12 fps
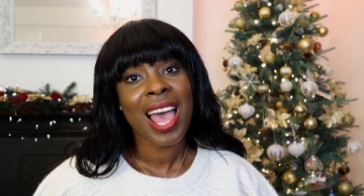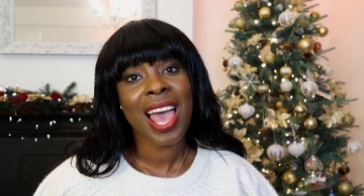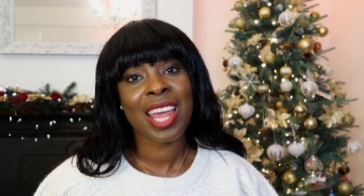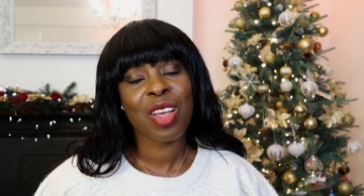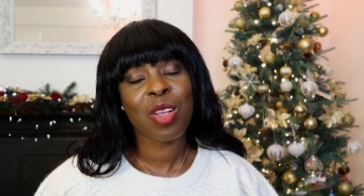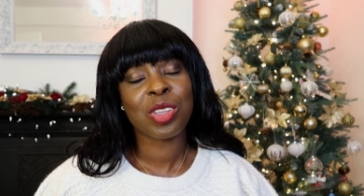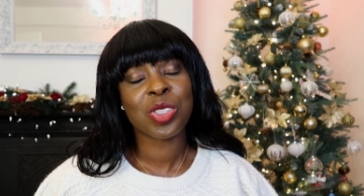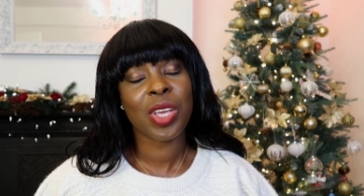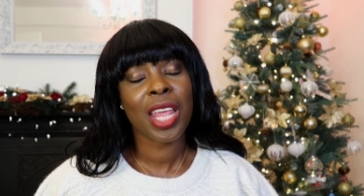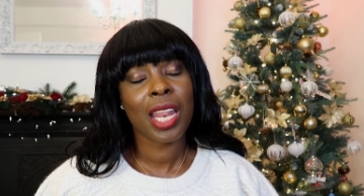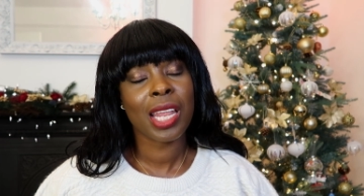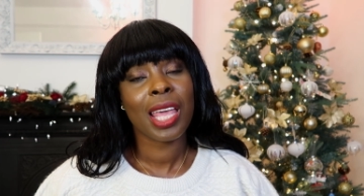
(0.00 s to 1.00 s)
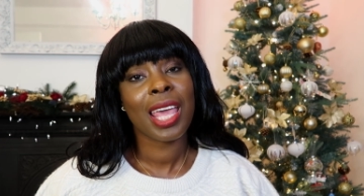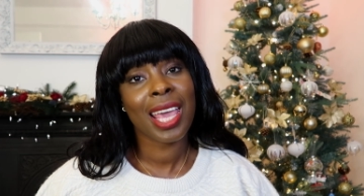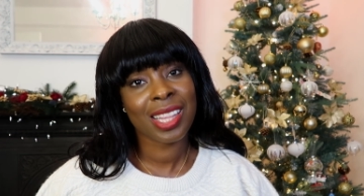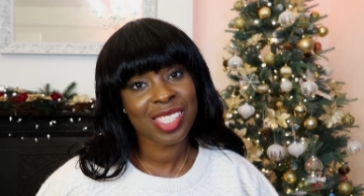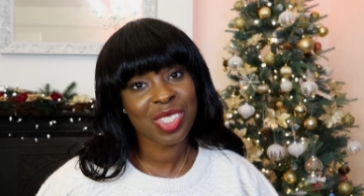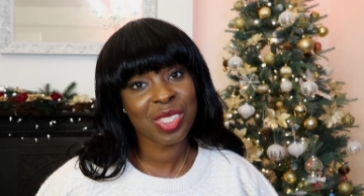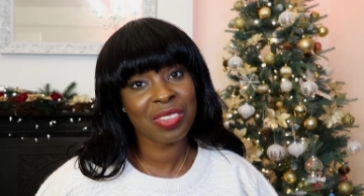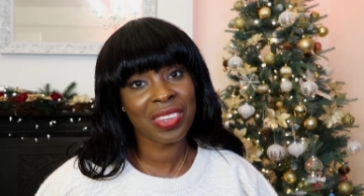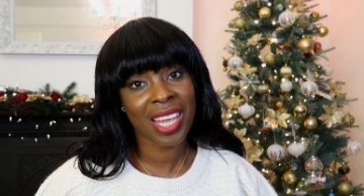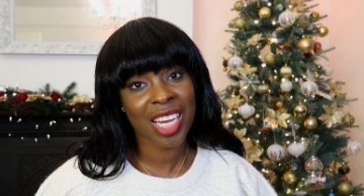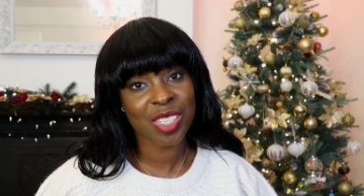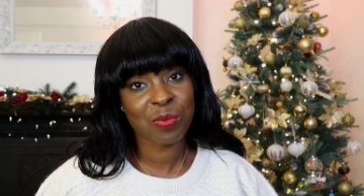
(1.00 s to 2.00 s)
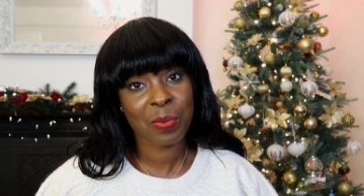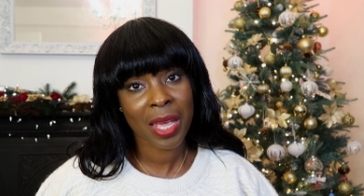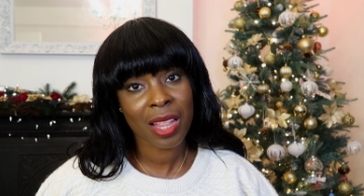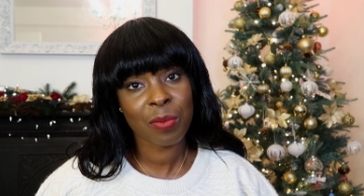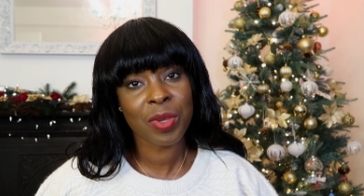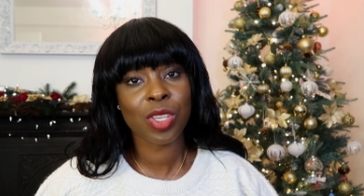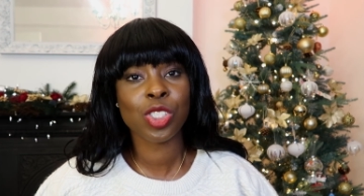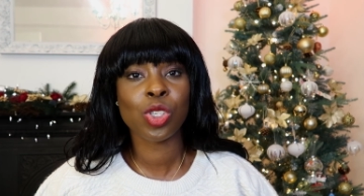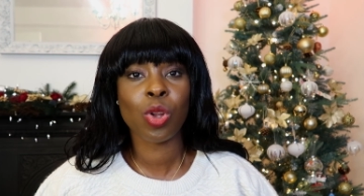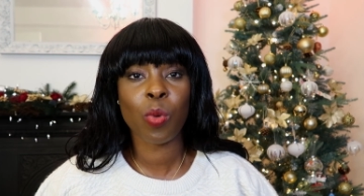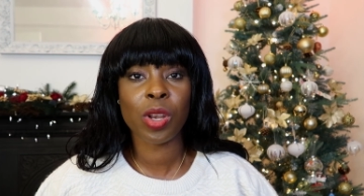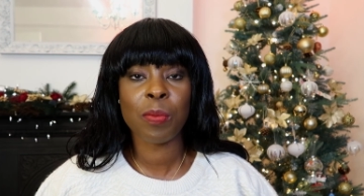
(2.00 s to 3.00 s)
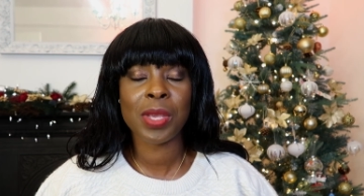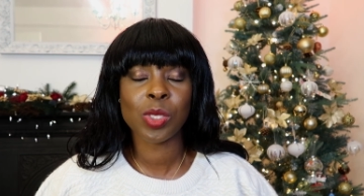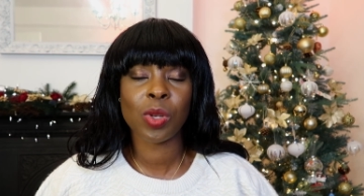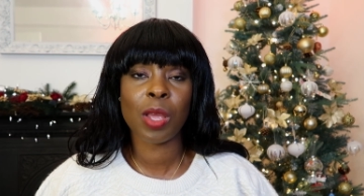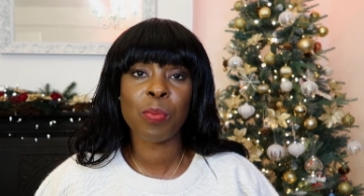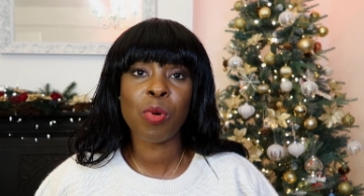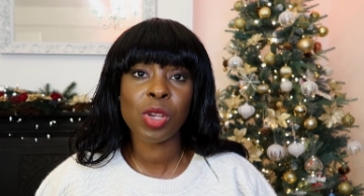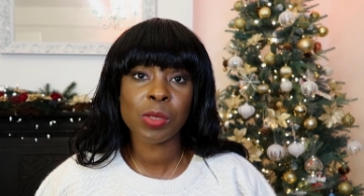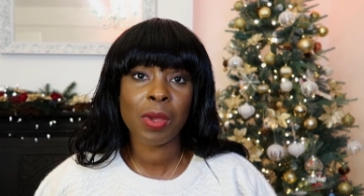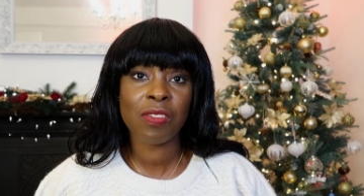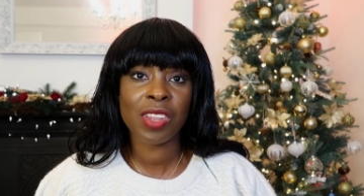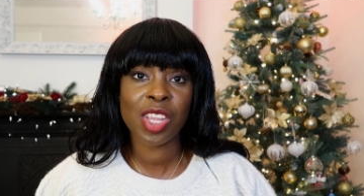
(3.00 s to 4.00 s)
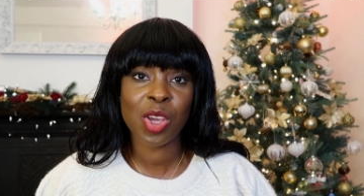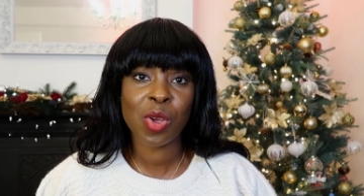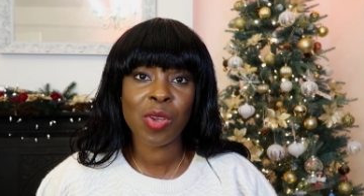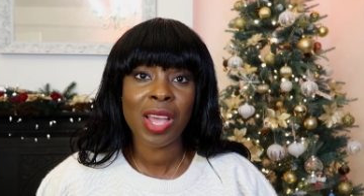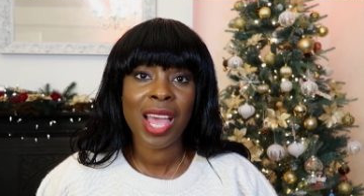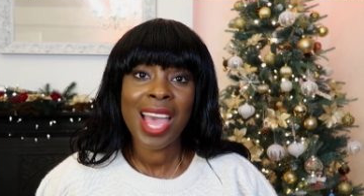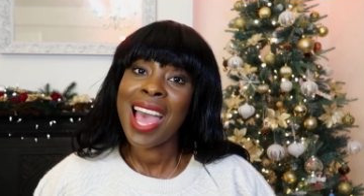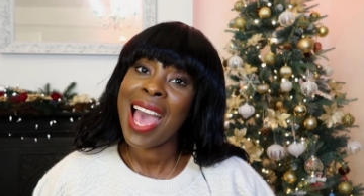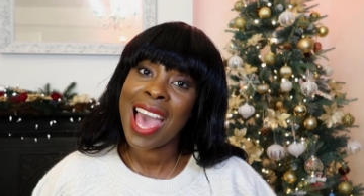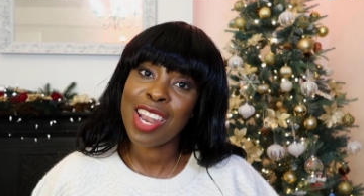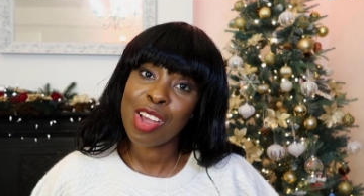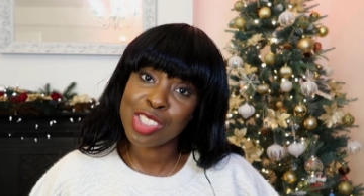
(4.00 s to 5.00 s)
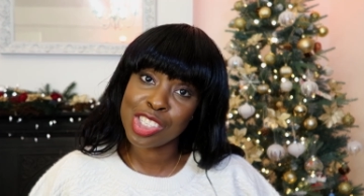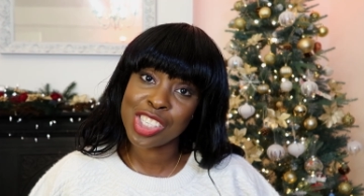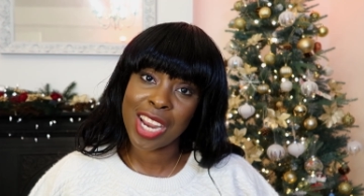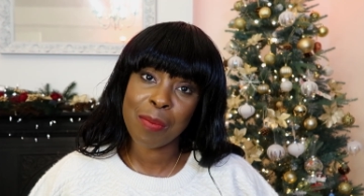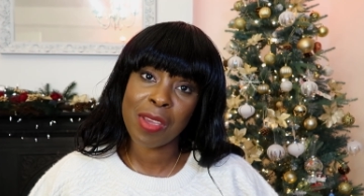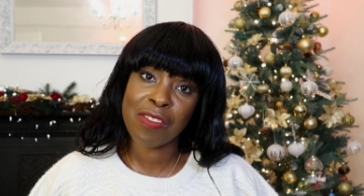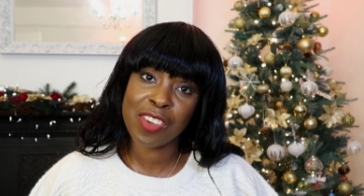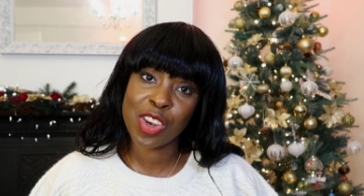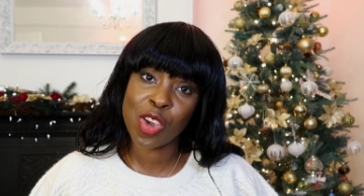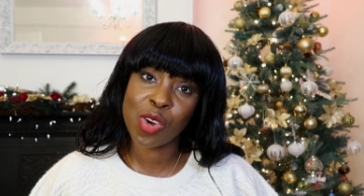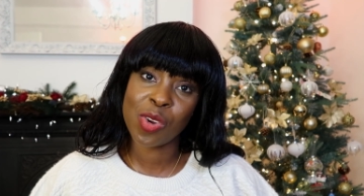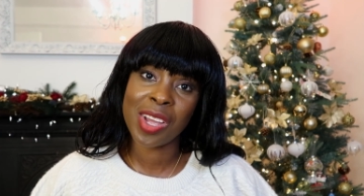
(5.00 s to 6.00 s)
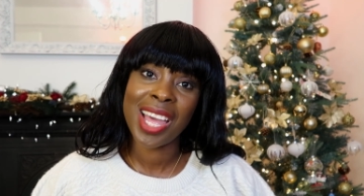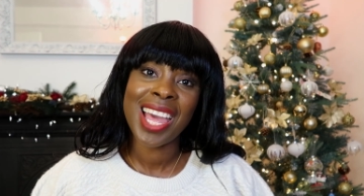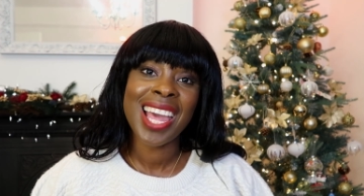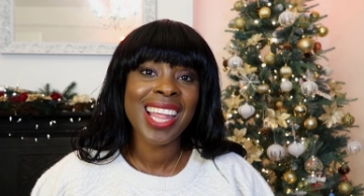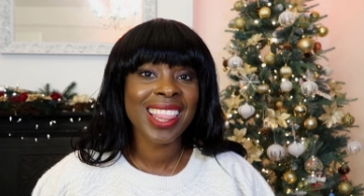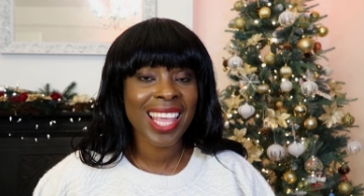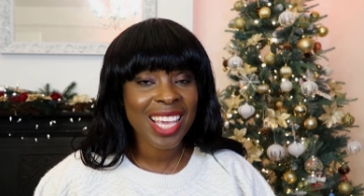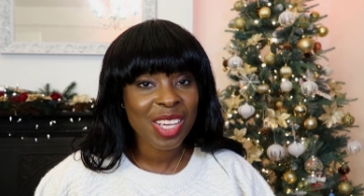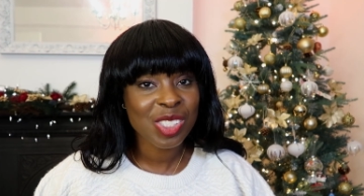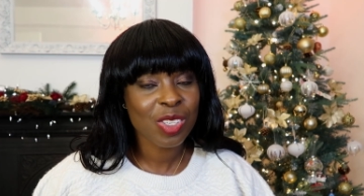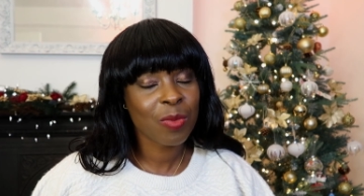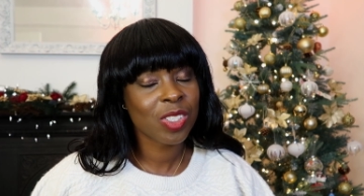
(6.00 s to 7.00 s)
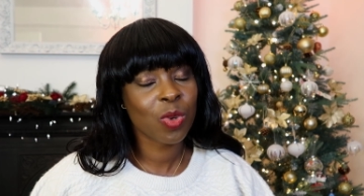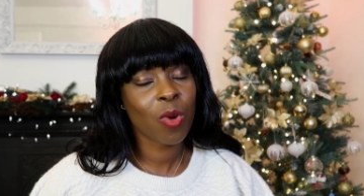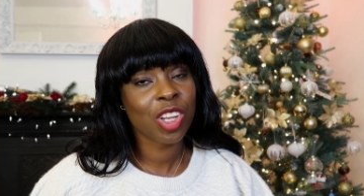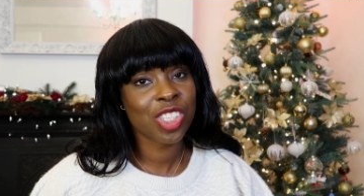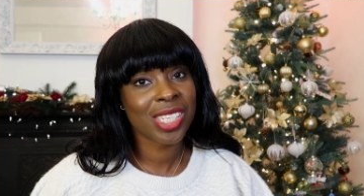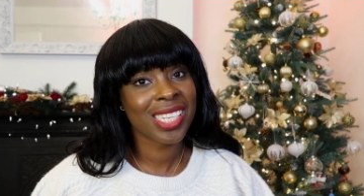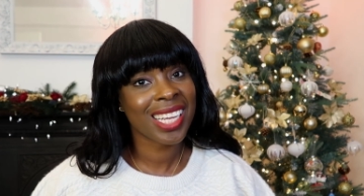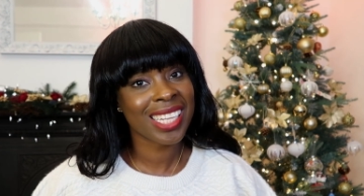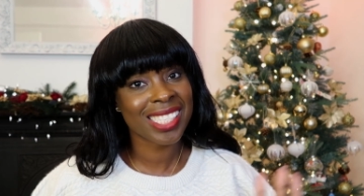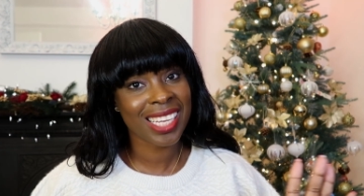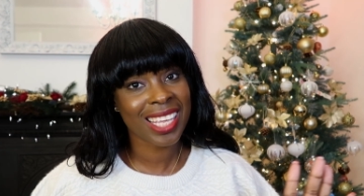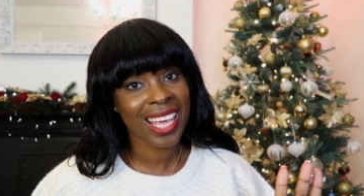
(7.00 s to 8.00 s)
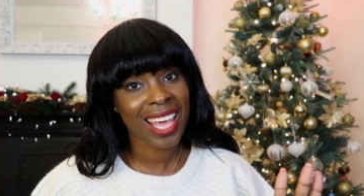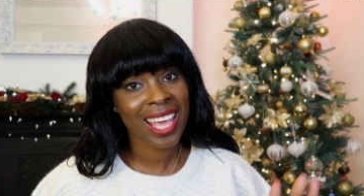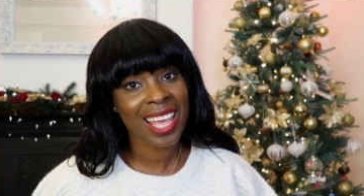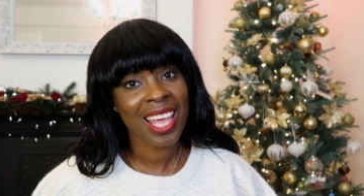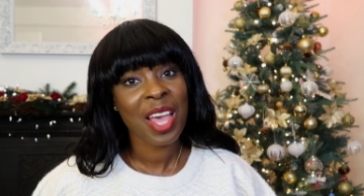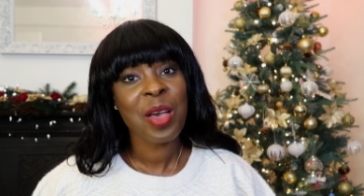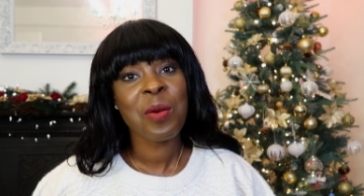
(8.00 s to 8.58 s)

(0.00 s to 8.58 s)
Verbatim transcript: And also hit hit the notification bell because you do not want to miss when I post my video and also share my video. Thank you so much for watching. Take care.